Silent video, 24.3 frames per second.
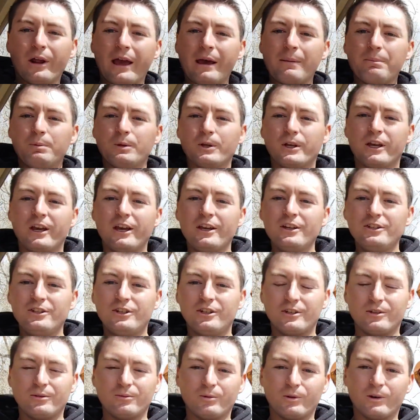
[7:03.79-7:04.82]

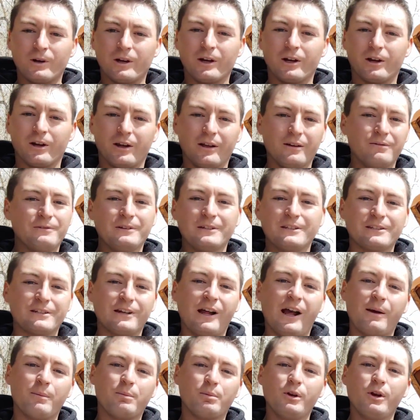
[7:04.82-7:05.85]
application where if it's
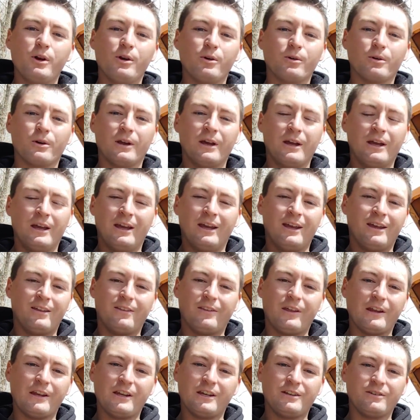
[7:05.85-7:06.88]
not broke,
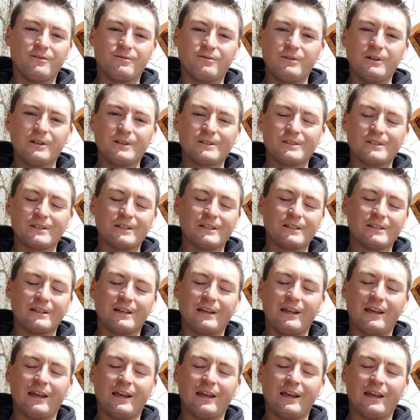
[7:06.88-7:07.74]
they didn't fix it.